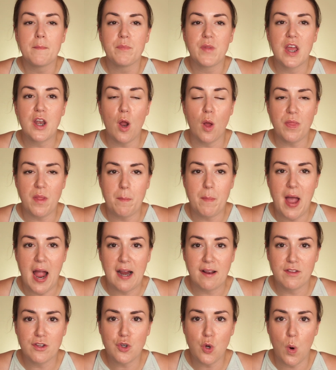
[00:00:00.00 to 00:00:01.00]
And on the back
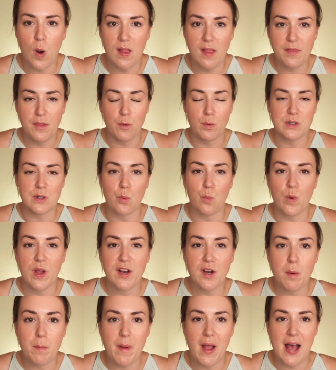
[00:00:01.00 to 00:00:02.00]
of the toilet, there was a
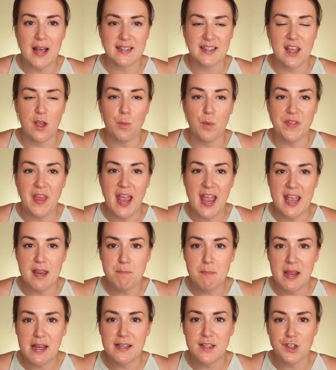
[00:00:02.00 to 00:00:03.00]
wicker basket with
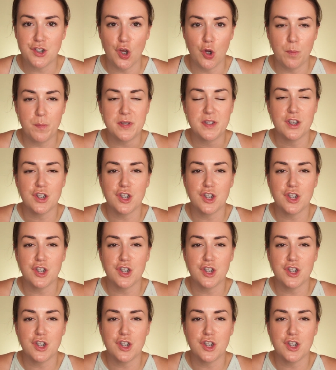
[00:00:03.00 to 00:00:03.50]
handmade soaps